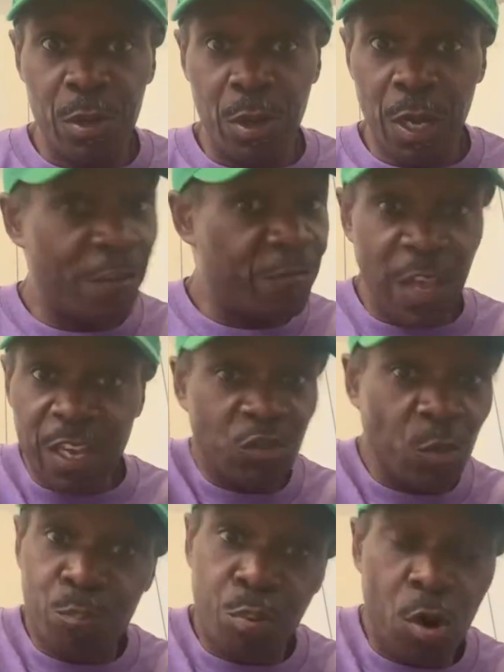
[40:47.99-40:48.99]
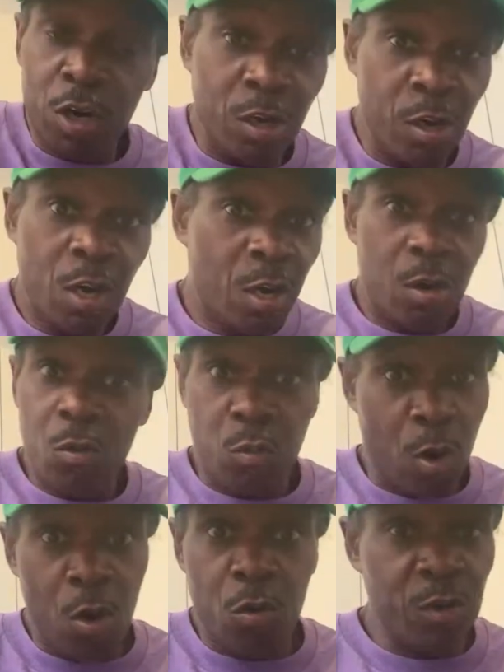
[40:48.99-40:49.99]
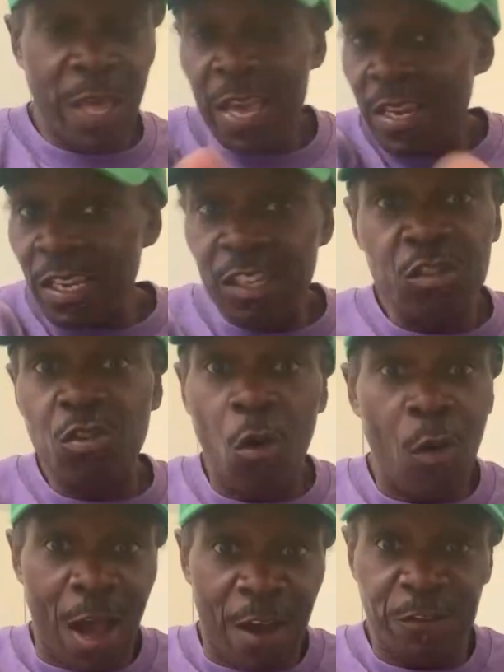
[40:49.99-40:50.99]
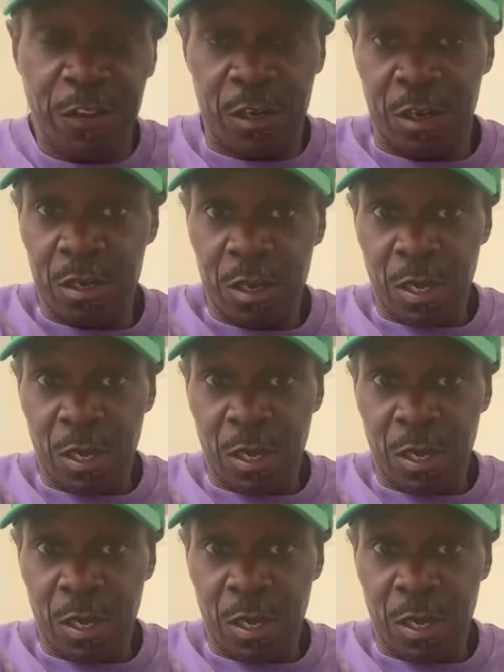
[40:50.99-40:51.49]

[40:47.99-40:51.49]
And if they support her, whoa, they need to go after her.